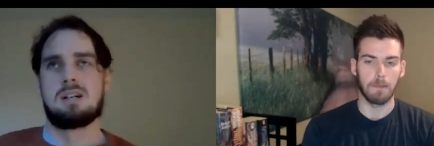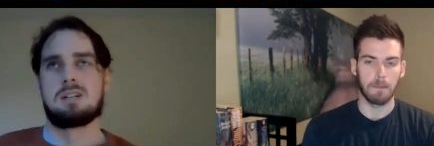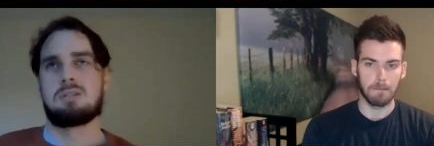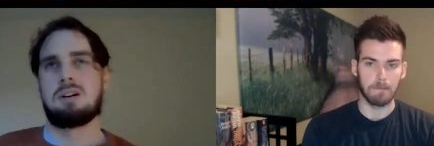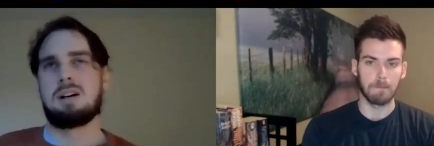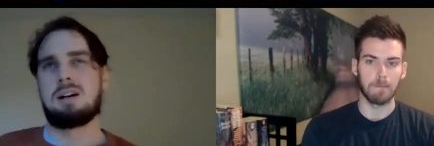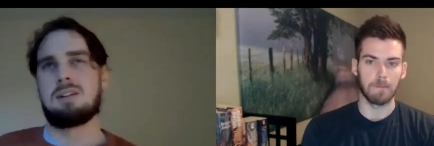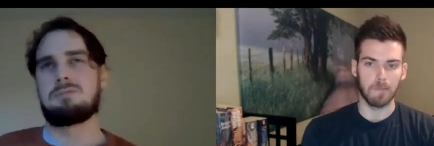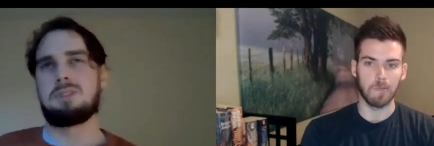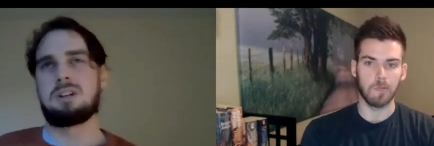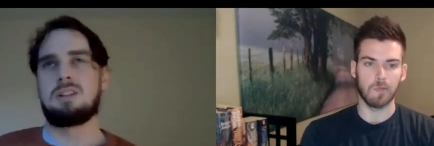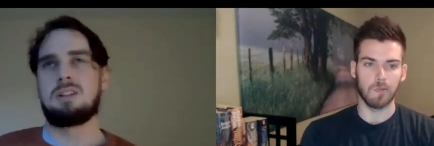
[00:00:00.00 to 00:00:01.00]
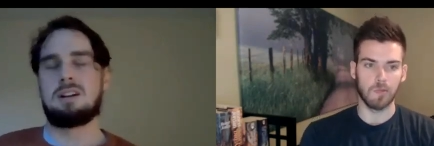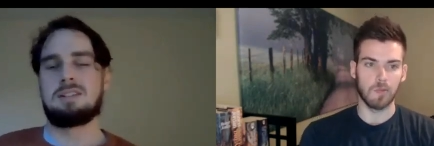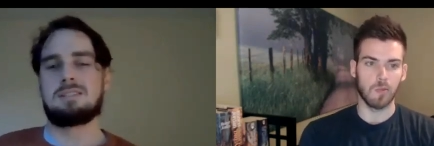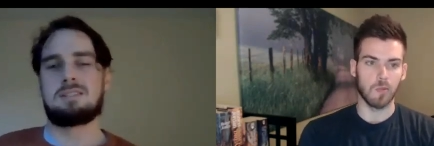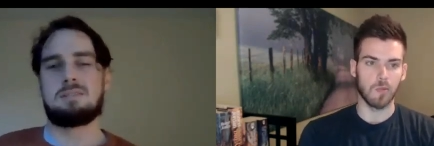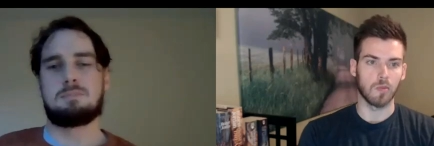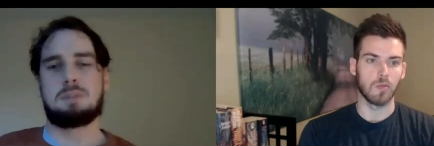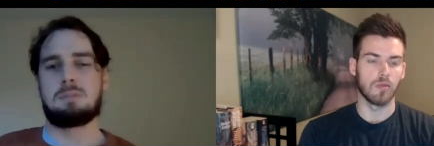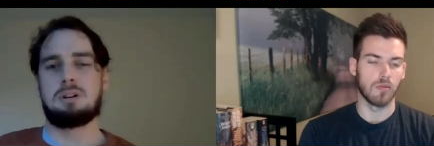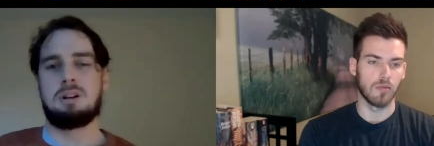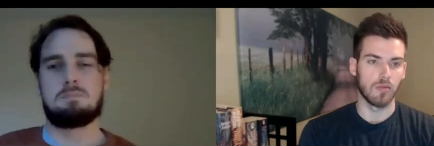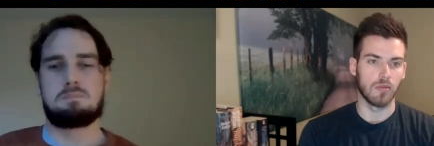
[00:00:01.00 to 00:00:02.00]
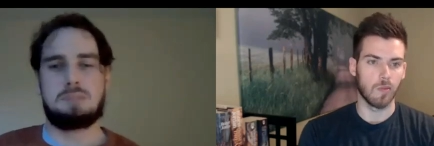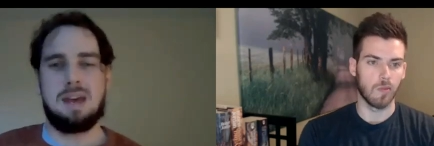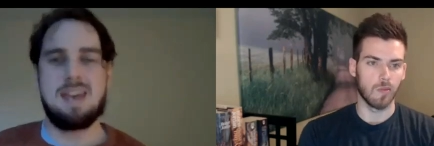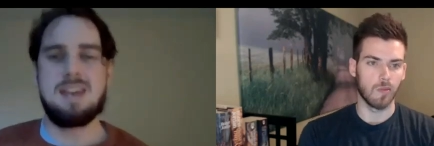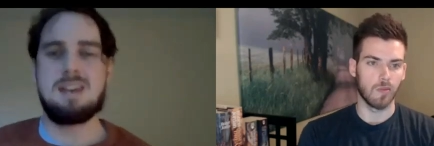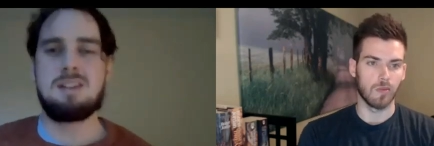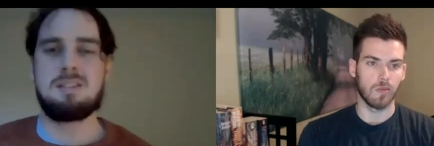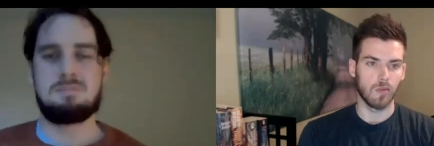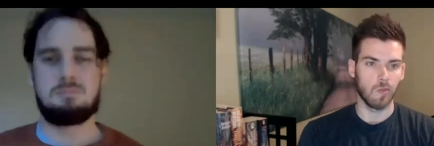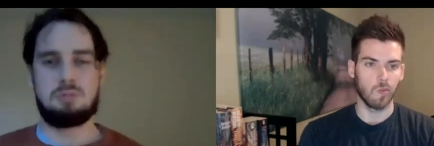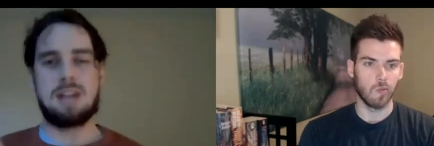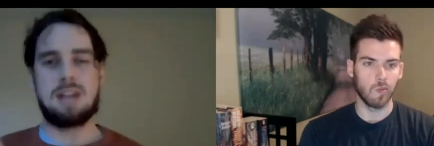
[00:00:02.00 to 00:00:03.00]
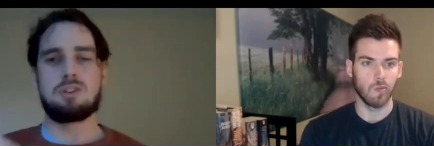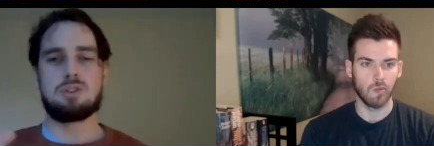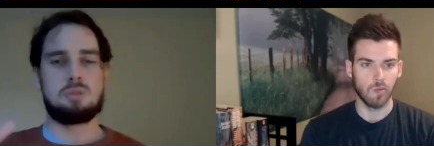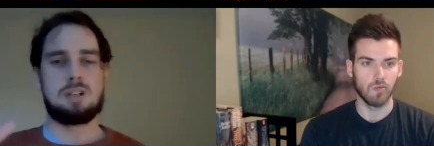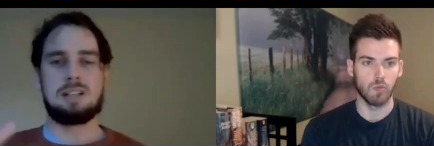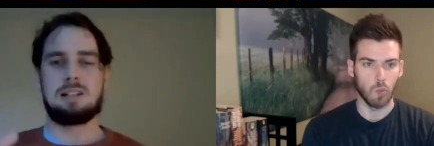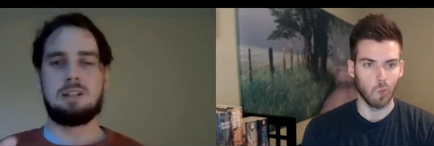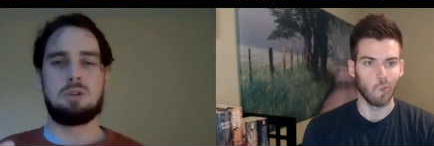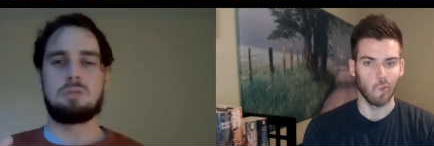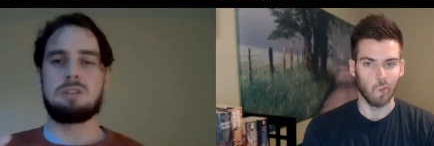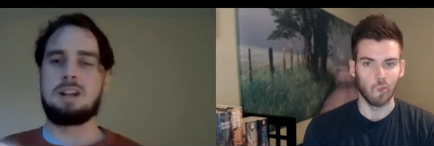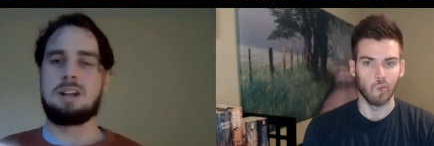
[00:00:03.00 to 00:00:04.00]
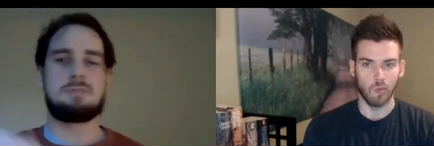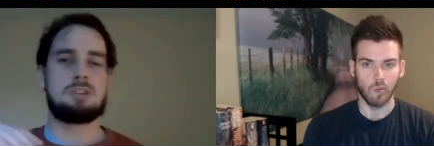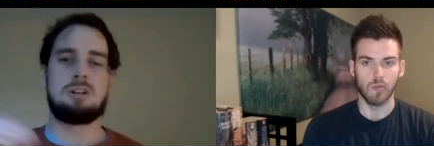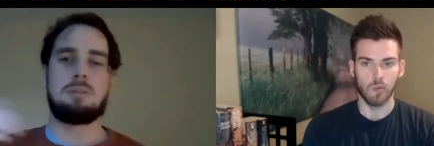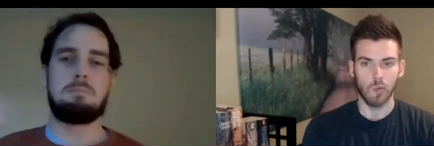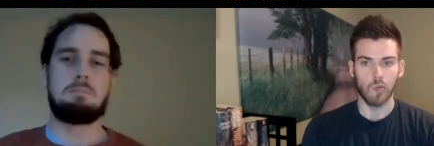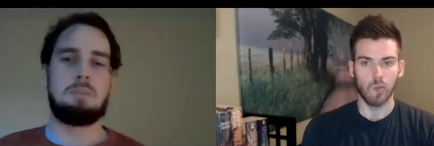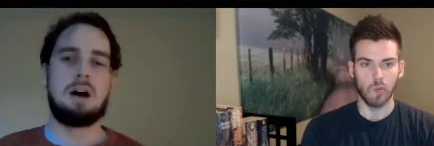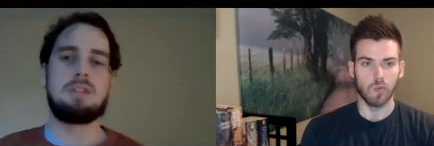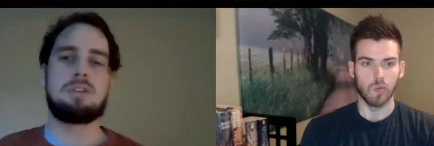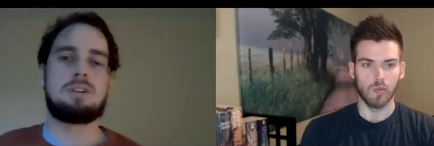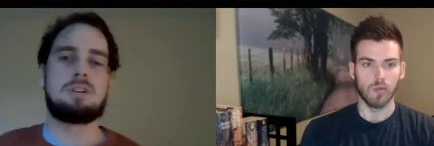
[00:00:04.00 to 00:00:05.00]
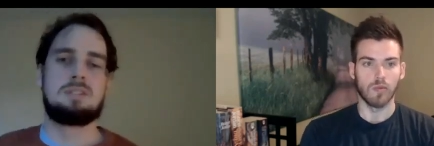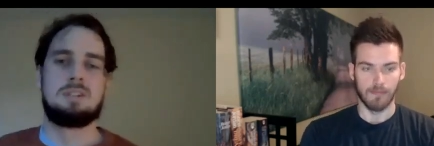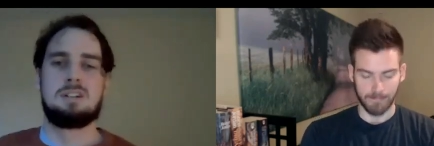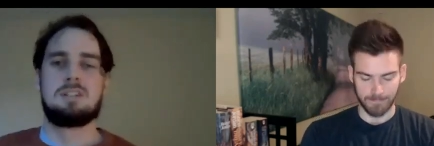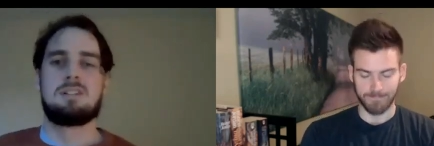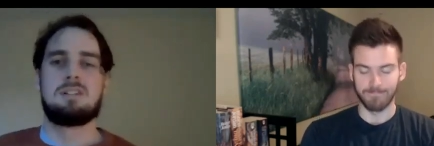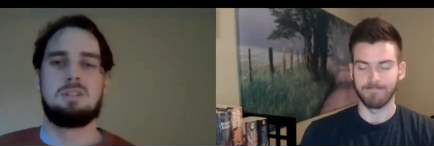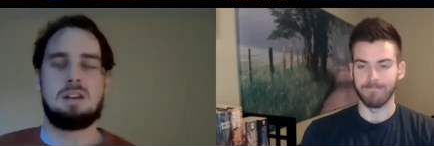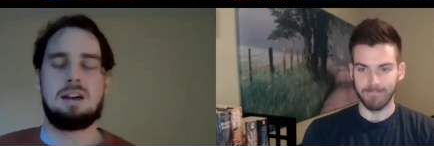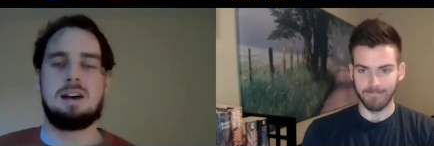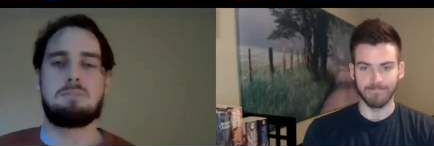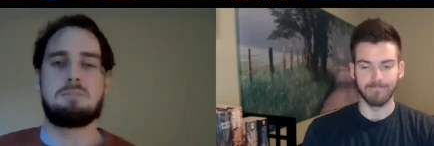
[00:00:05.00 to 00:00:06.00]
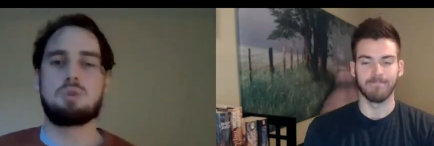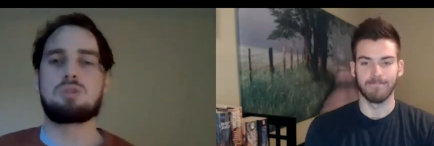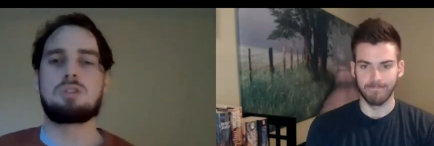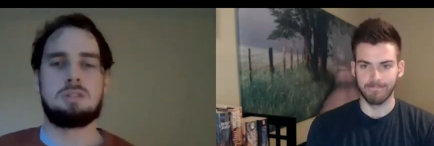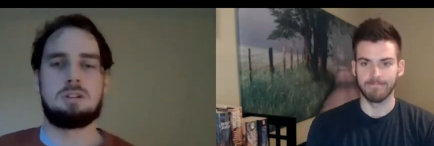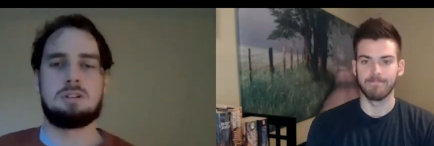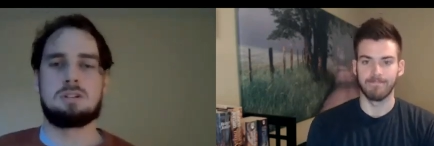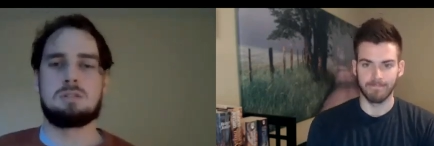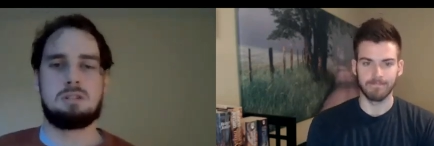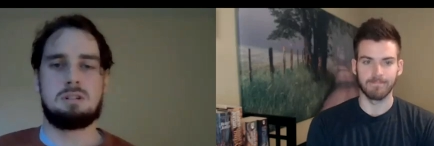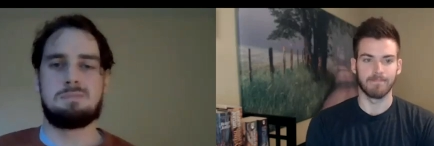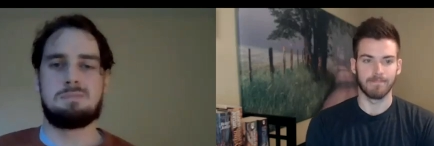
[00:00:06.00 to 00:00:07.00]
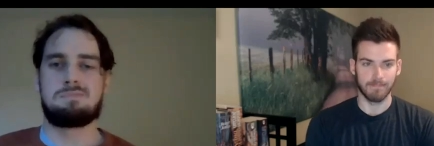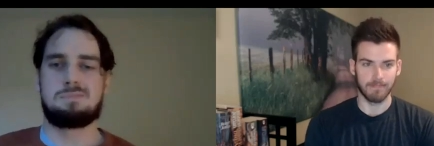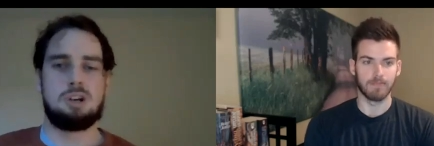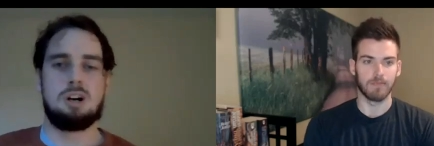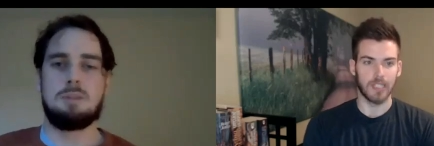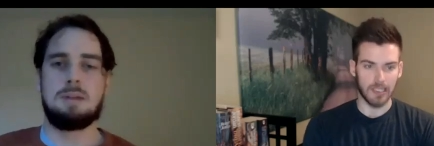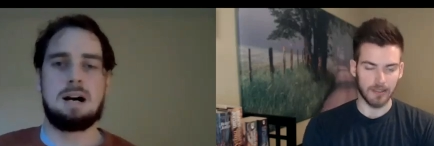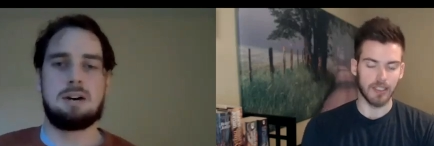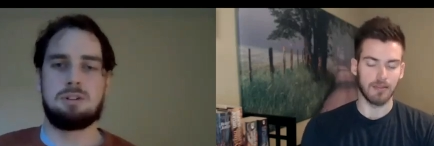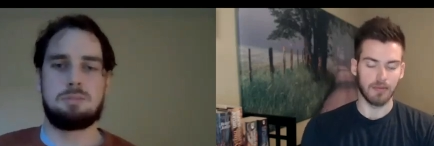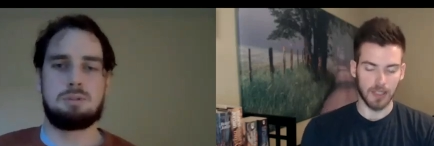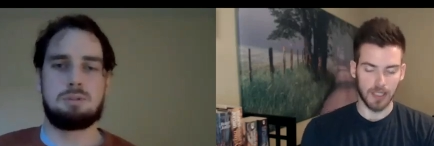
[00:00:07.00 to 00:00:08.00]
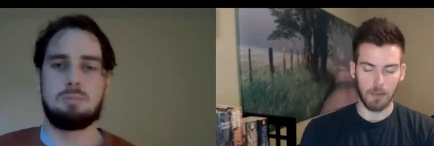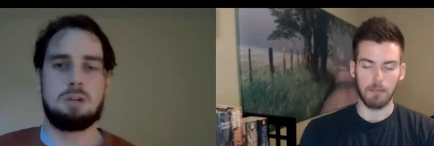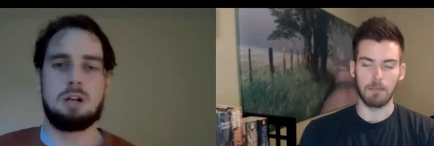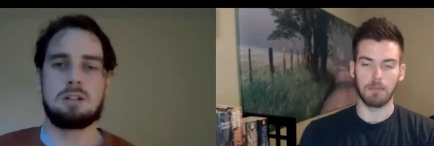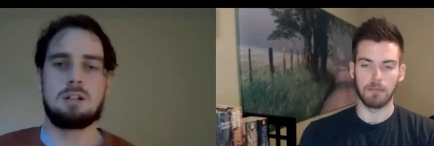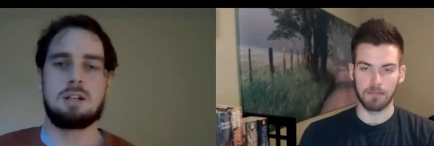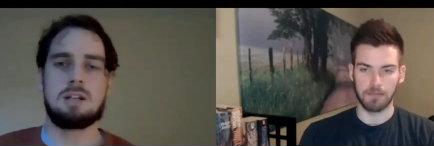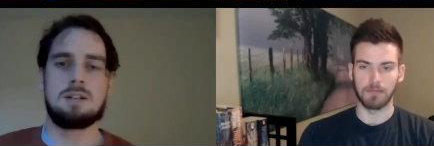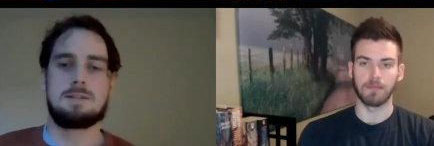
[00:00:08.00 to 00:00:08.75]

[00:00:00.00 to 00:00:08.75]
Speaker 1: So I figure that people are paying writers really low. They're not even going to bother uh, posting their their job ad on ProBlogger. Yep.